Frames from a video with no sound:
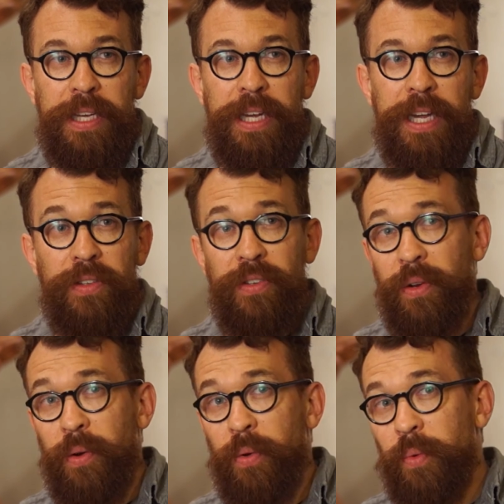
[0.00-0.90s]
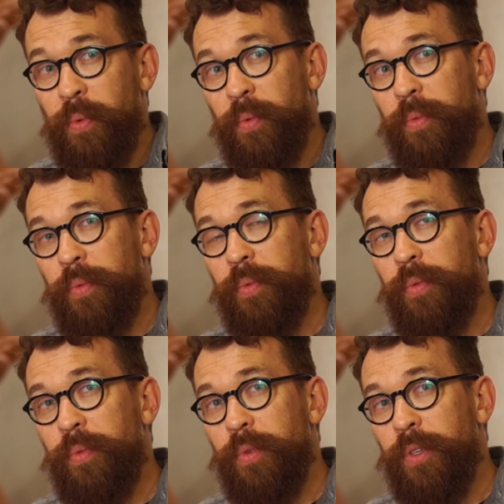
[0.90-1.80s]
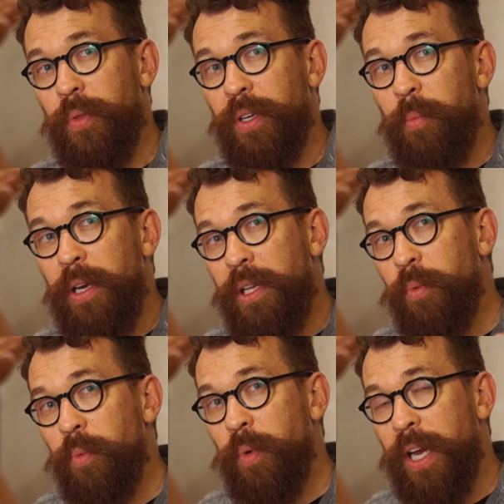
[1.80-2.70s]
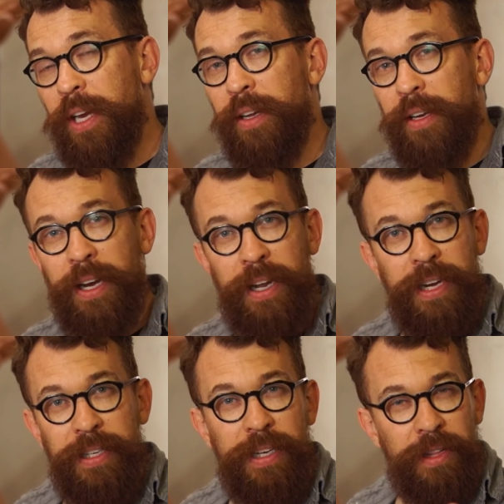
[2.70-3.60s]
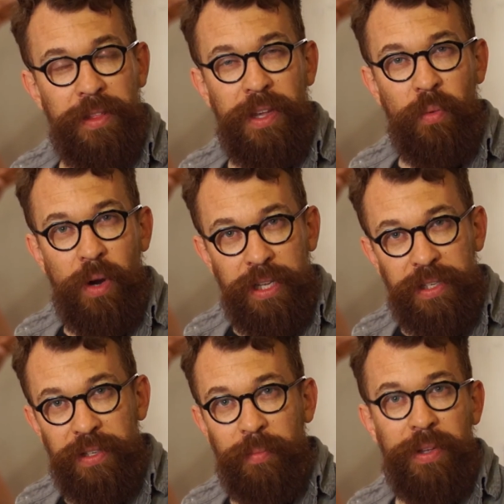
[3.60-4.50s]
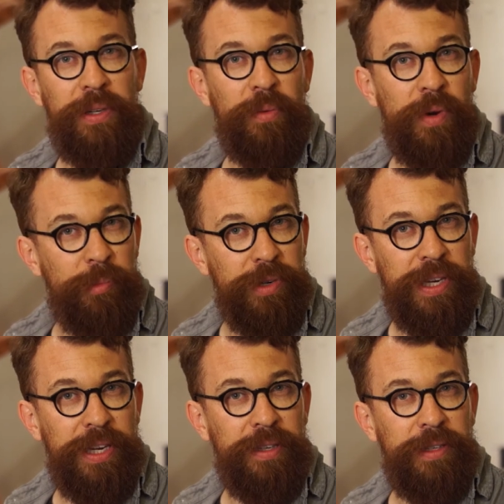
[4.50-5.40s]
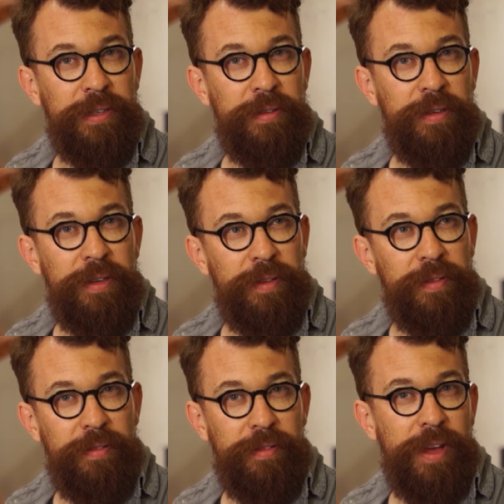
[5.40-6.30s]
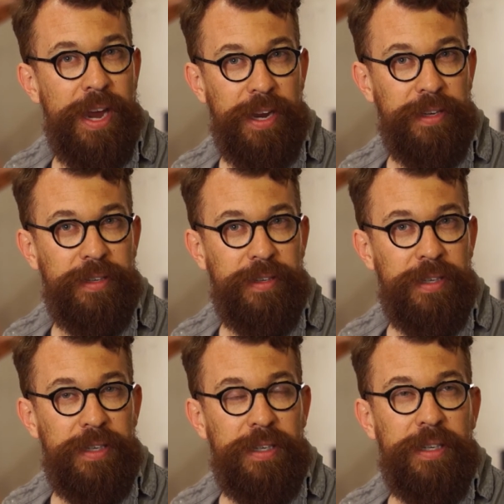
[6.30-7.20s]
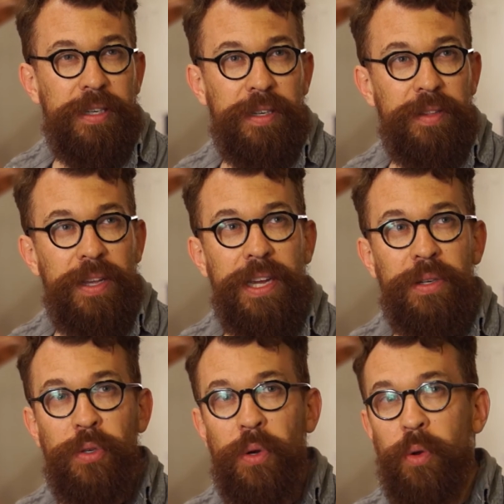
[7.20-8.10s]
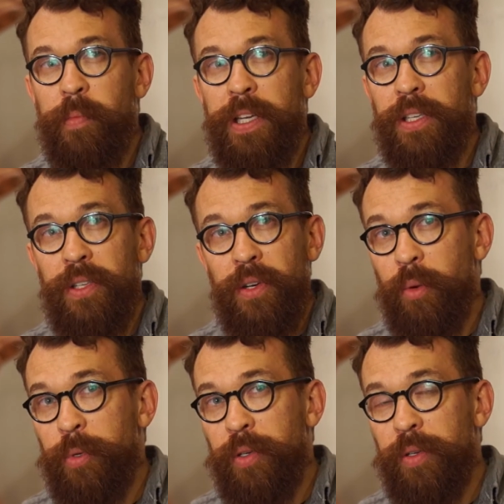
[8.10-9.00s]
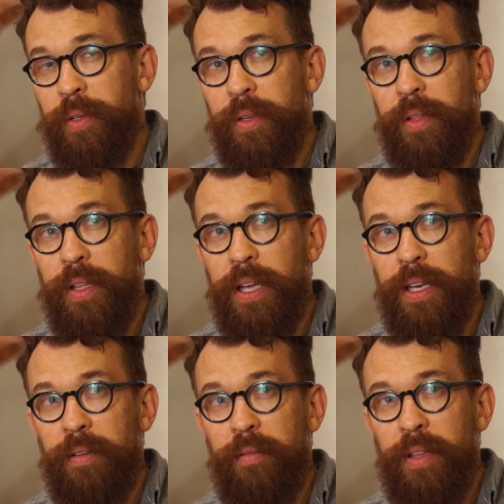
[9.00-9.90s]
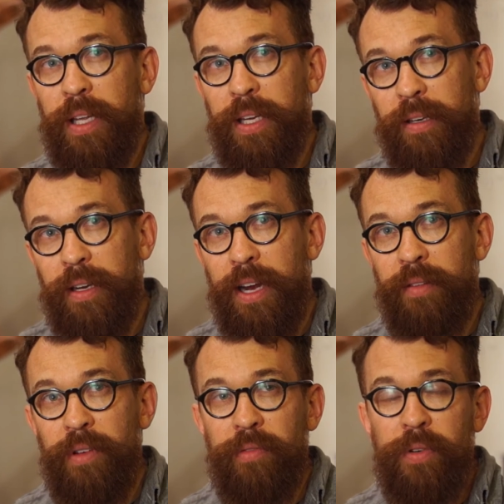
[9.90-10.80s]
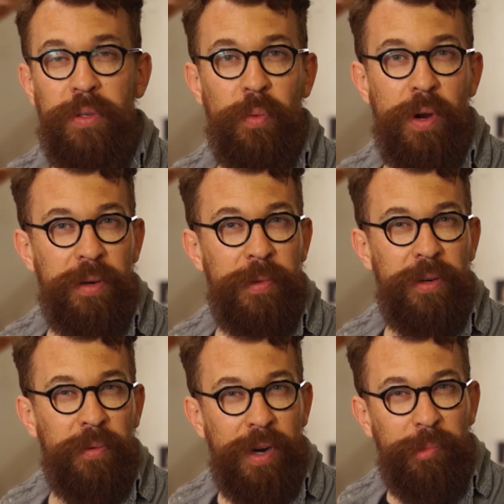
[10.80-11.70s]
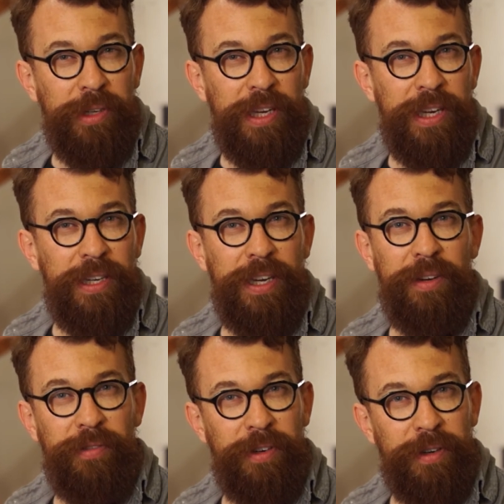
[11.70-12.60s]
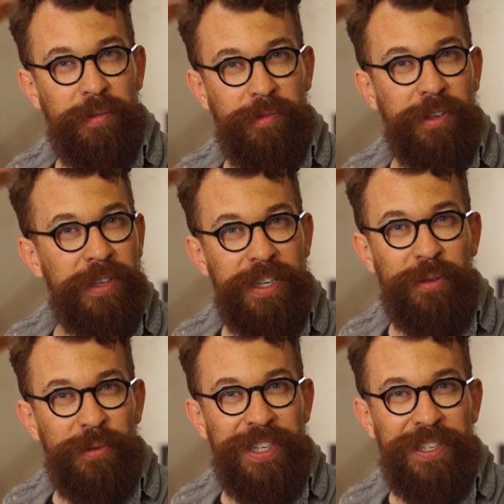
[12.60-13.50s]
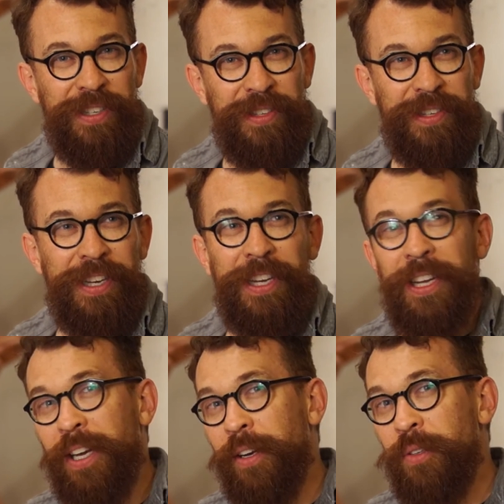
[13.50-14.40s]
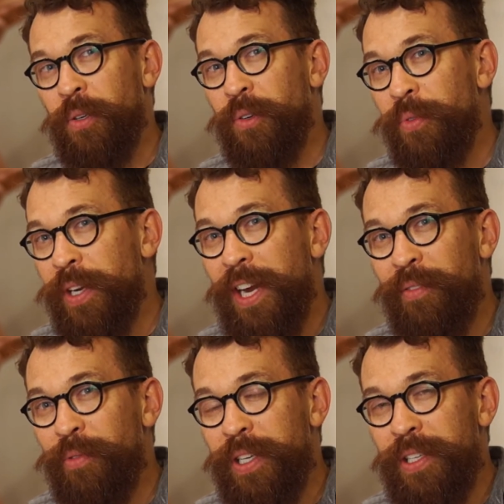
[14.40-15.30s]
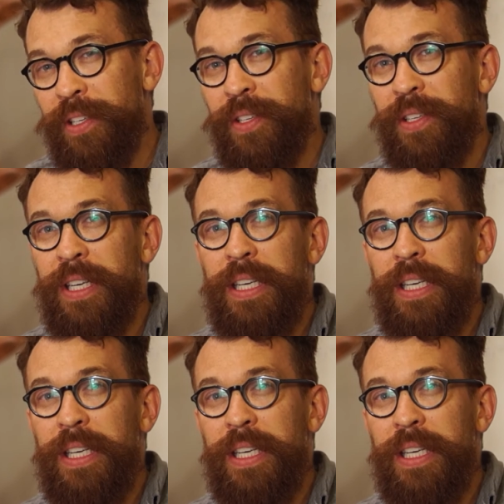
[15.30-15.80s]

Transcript: And so the committee had an idea that they wanted something to represent that. They had shown me a sculpture that they kind of at first wanted me to replicate, and for legal reasons and also creative reasons,